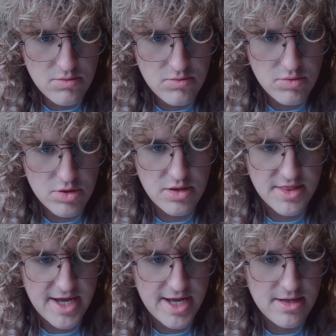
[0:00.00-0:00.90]
We'll go
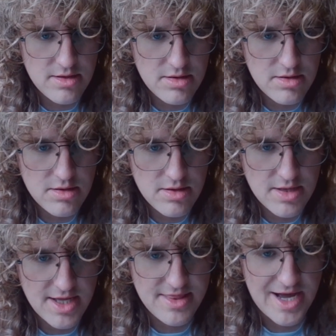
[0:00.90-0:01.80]
there.
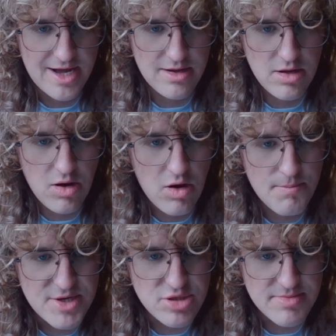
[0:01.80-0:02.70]
Hit that. Oh,
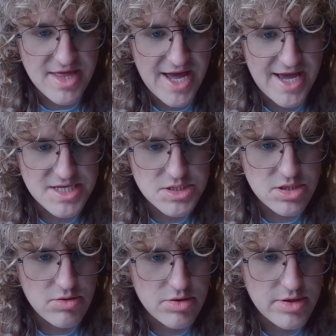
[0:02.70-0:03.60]
bishop there is
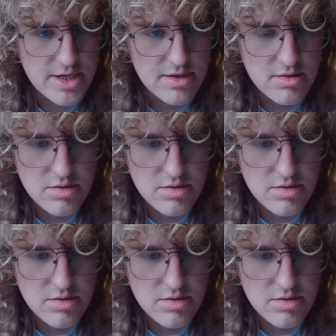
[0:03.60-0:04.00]
so annoying.